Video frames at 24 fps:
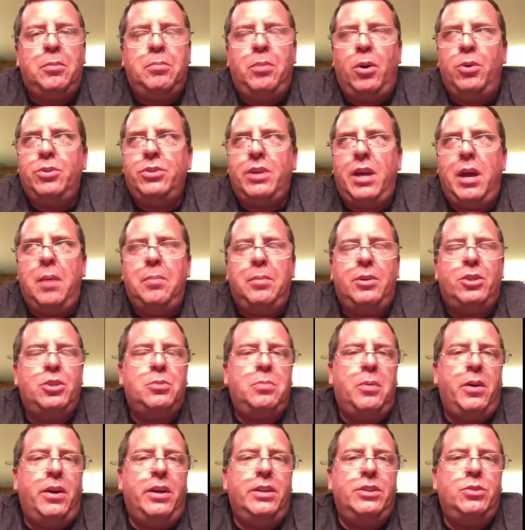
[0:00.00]
post-camp
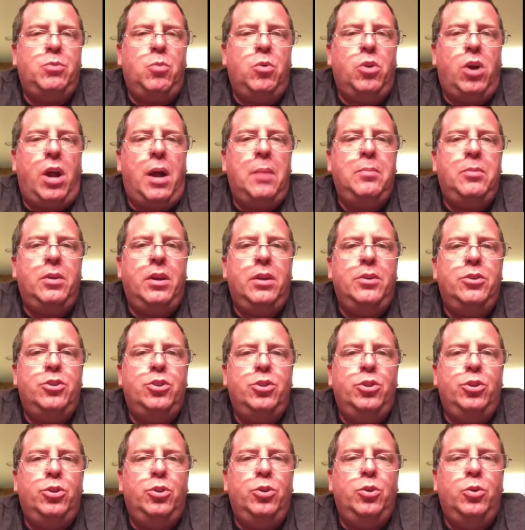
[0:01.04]
experience, where I'm going to
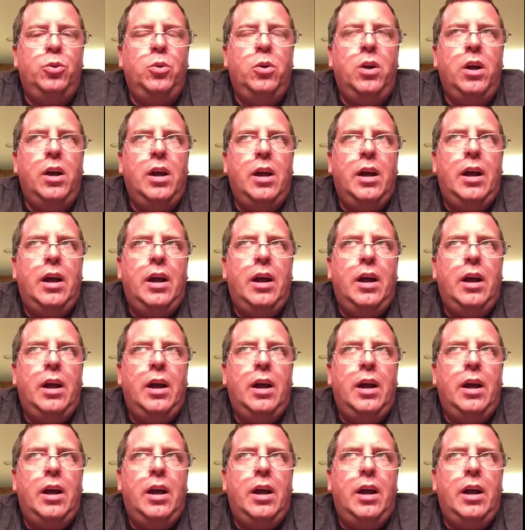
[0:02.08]
do